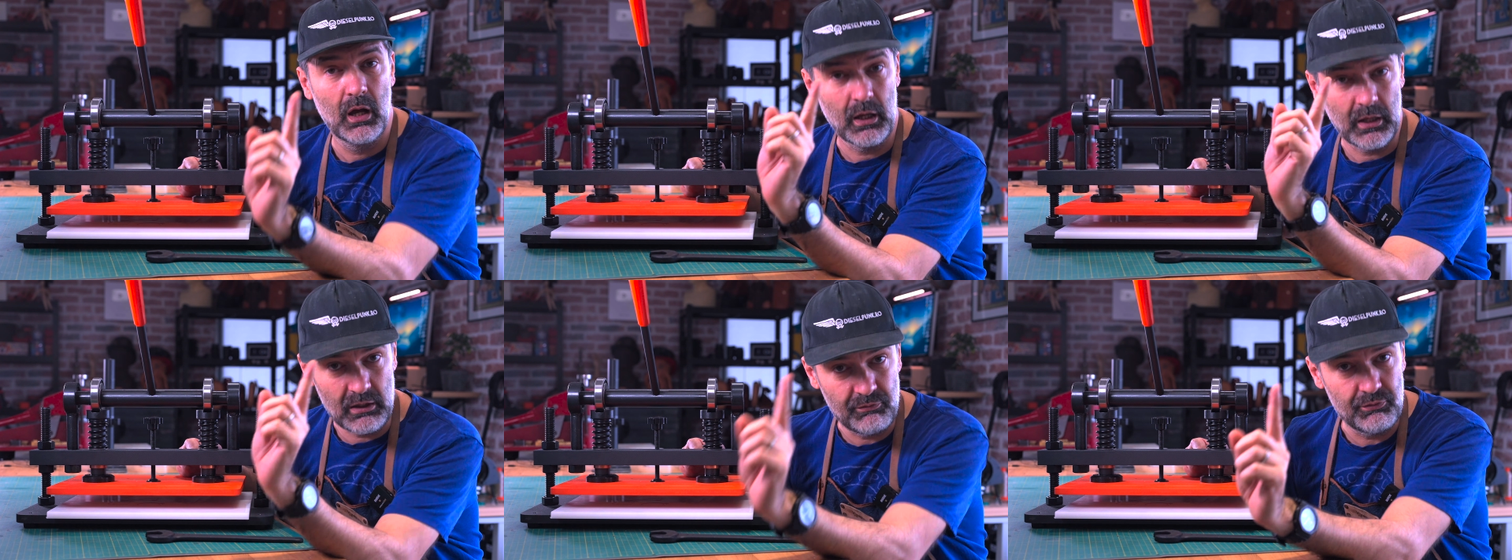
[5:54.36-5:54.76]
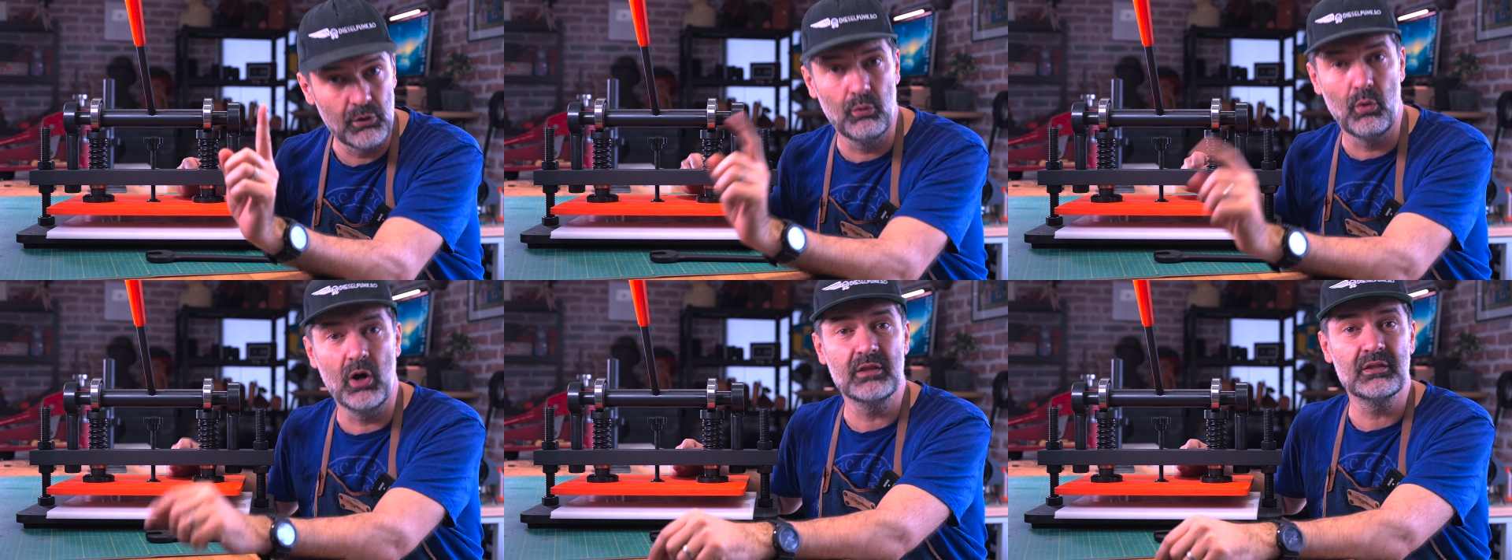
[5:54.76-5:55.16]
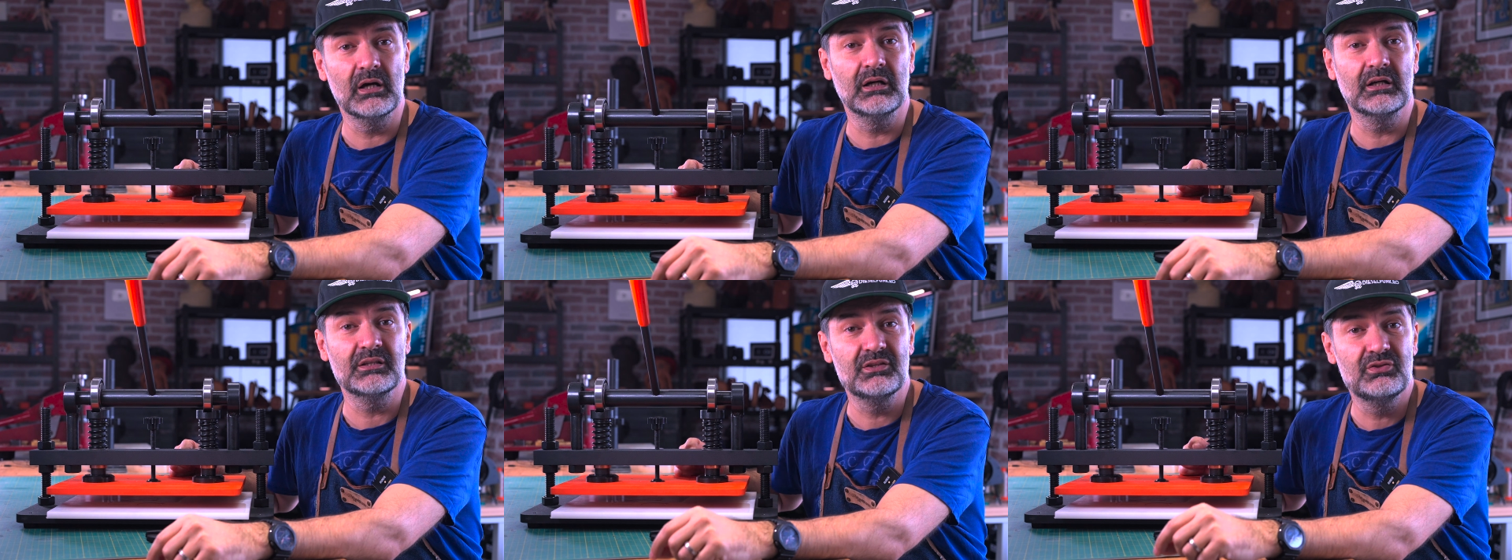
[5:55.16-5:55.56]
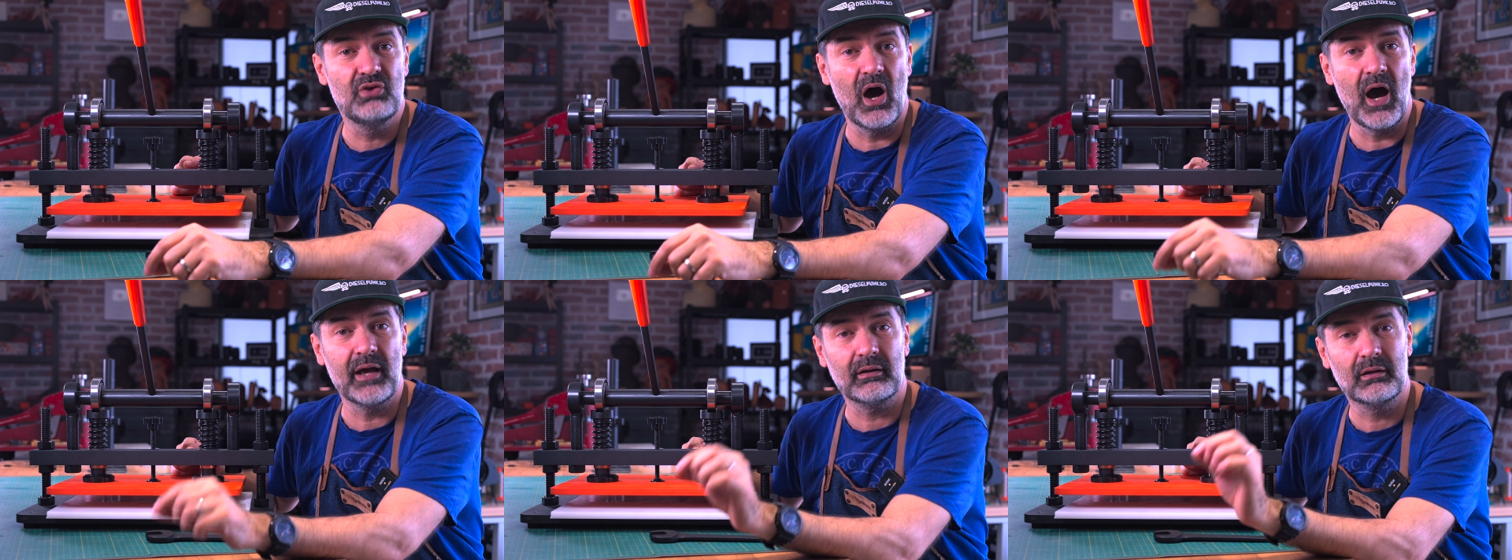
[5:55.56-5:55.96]
if you want a
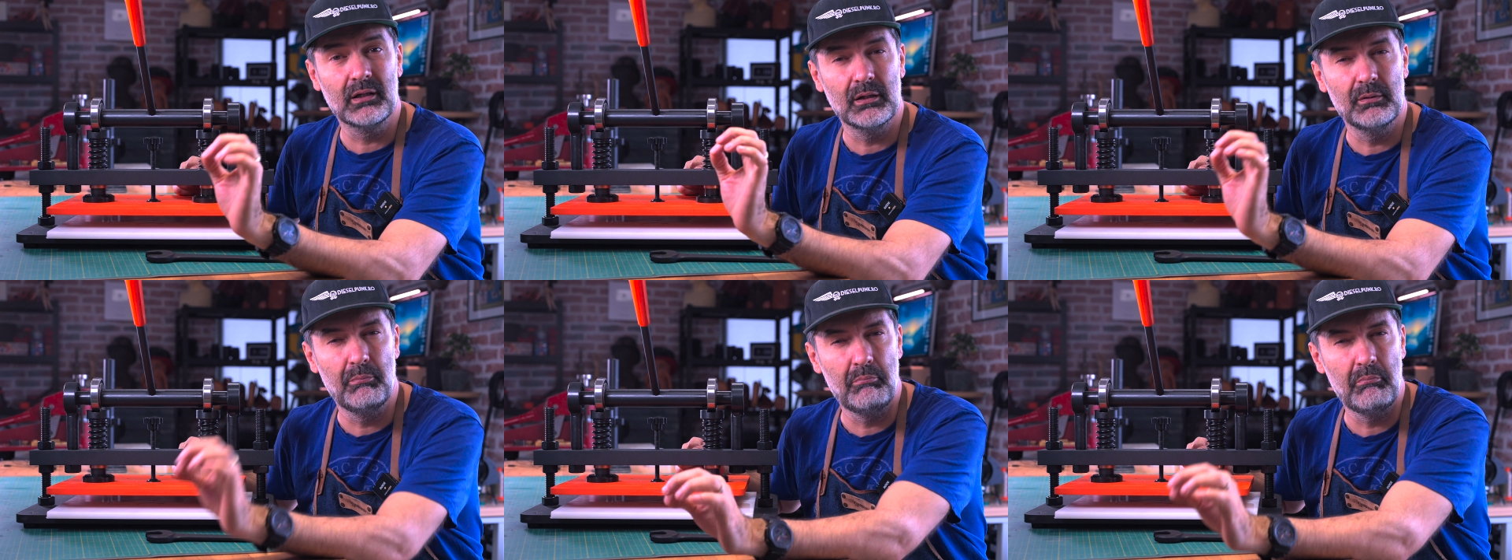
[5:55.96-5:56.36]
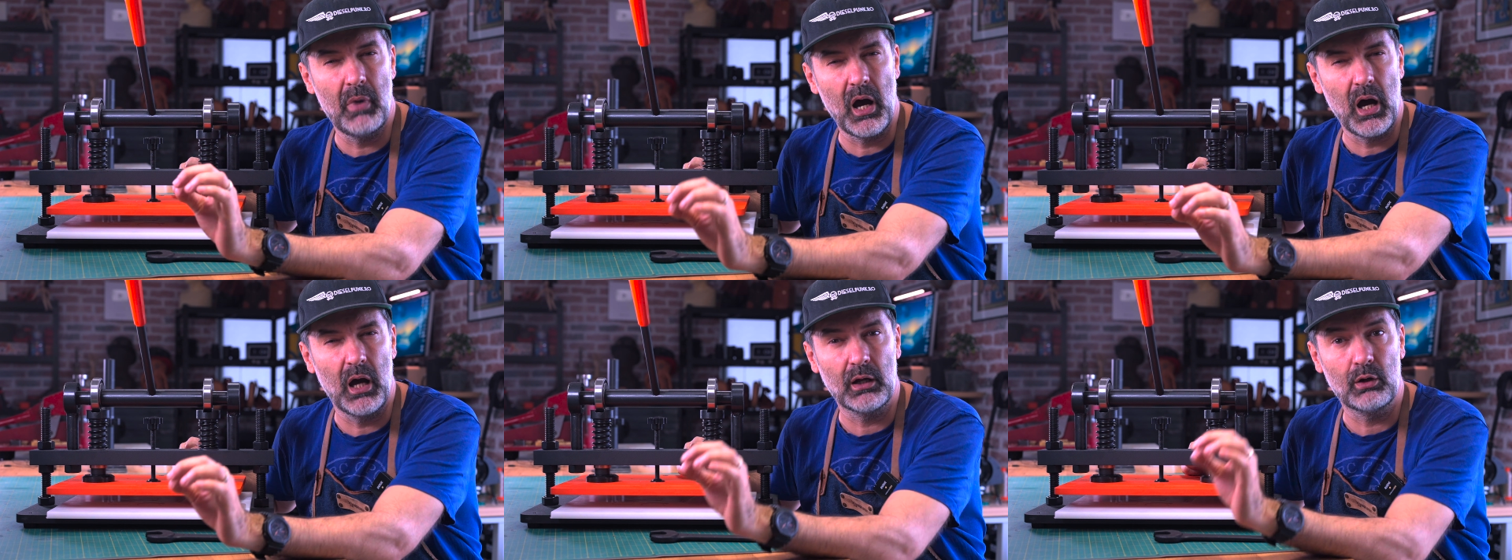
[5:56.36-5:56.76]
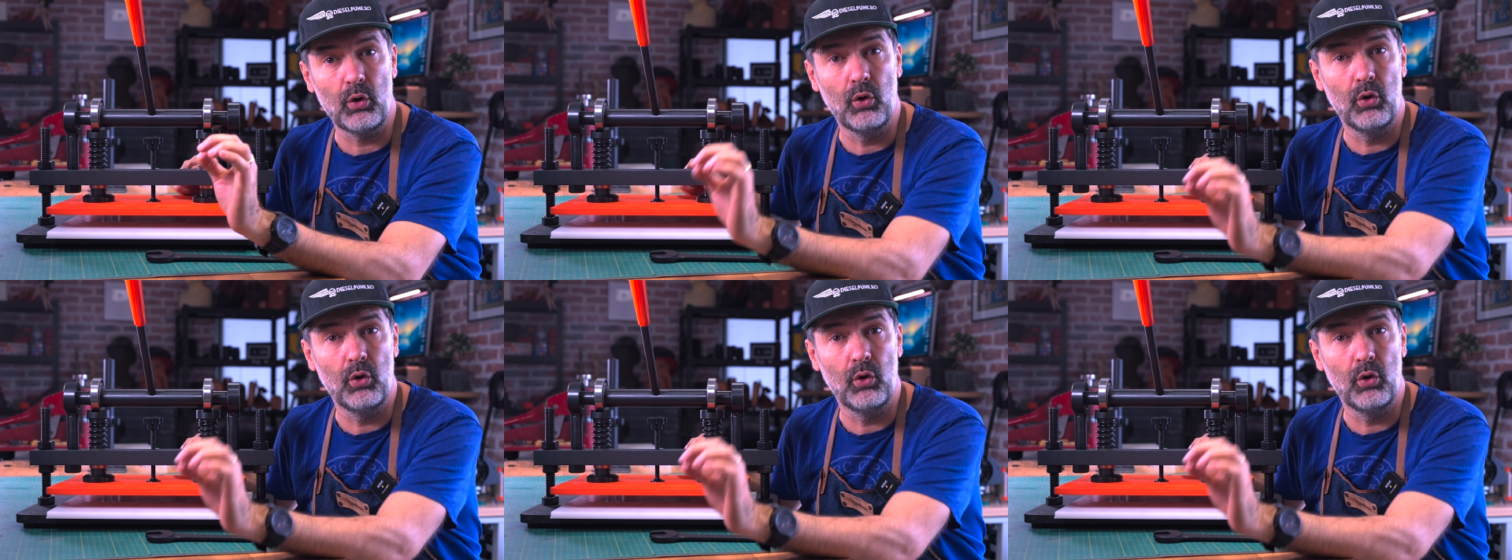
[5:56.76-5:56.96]
darker mark